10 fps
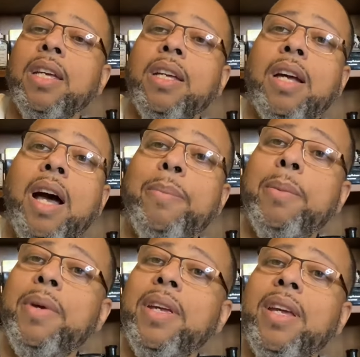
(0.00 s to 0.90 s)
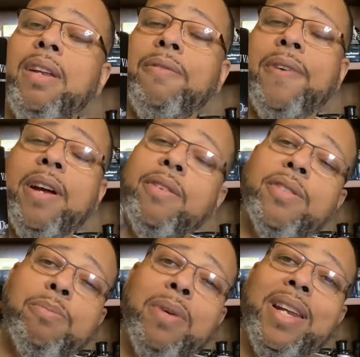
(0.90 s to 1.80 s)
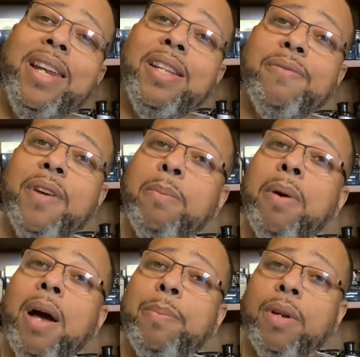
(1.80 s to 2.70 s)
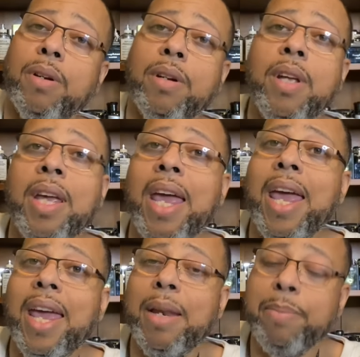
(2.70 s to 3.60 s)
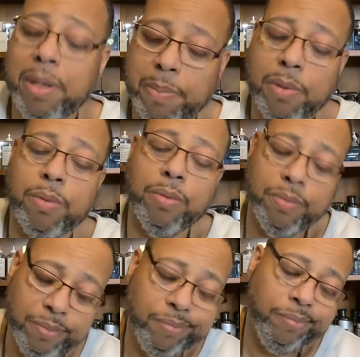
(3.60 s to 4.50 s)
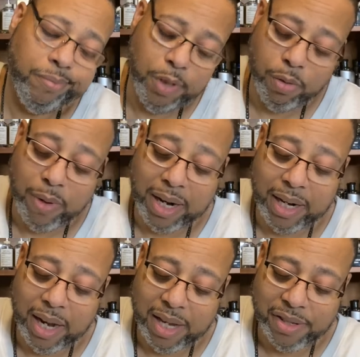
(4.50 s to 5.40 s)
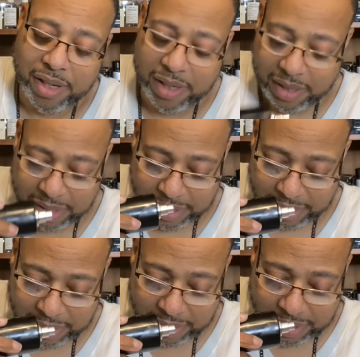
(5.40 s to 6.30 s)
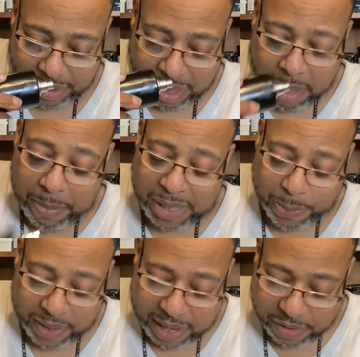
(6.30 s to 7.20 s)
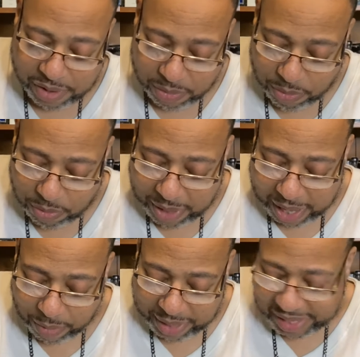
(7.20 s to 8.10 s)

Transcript: Compliment getting fragrance, but it is very popular and people do recognize it and mispronounce it. Ooh, you got on that